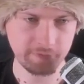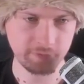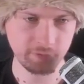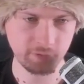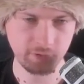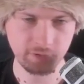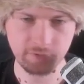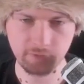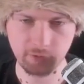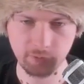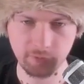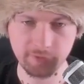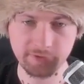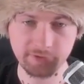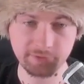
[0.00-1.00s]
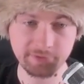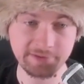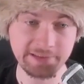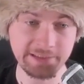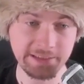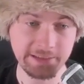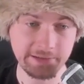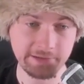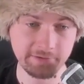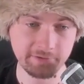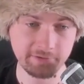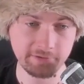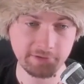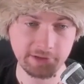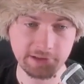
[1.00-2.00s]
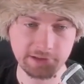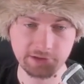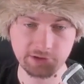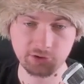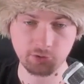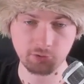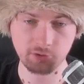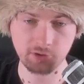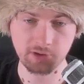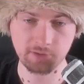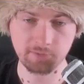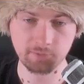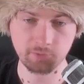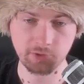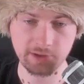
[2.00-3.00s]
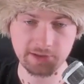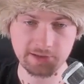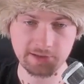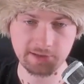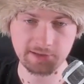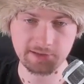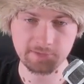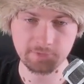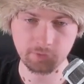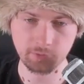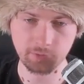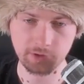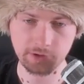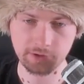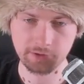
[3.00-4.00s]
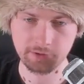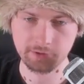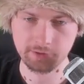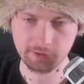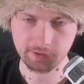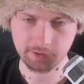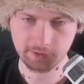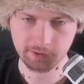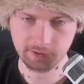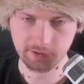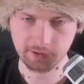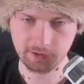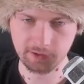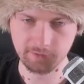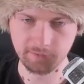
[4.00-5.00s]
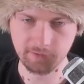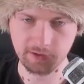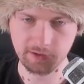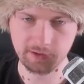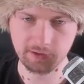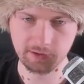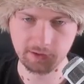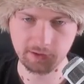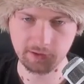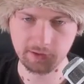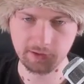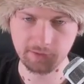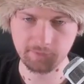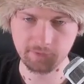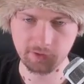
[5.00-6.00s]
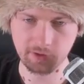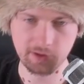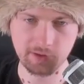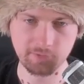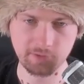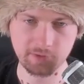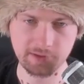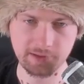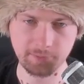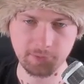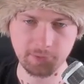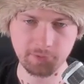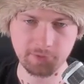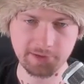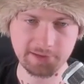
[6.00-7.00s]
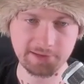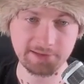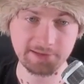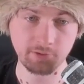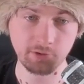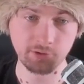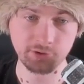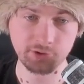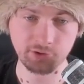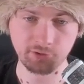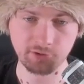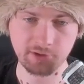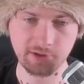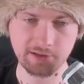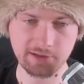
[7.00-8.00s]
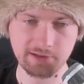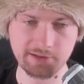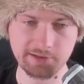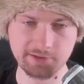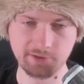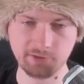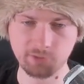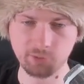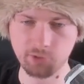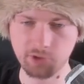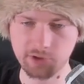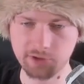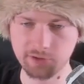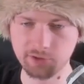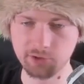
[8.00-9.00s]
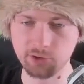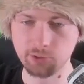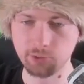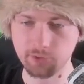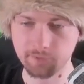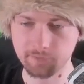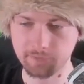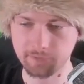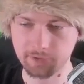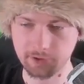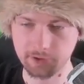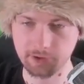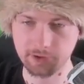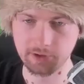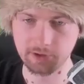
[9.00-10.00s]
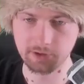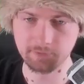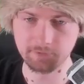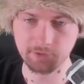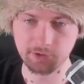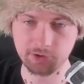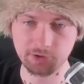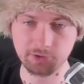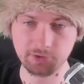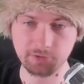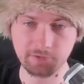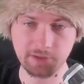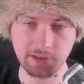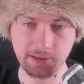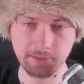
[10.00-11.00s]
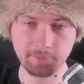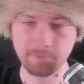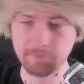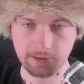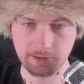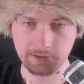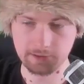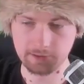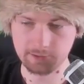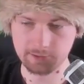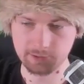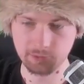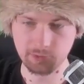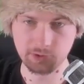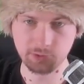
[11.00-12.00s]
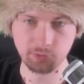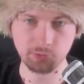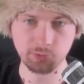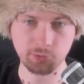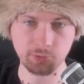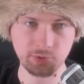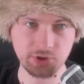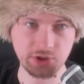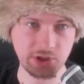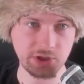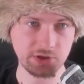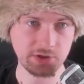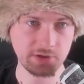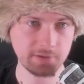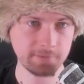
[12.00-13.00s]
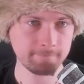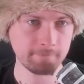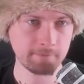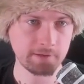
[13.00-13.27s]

to low development, so Z is a shortcut for raising, at least for me. I think uh, I've heard that from some people that it's an old shortcut, it's not working on the newer uh, versions of the game. Uh, so you might want to change it.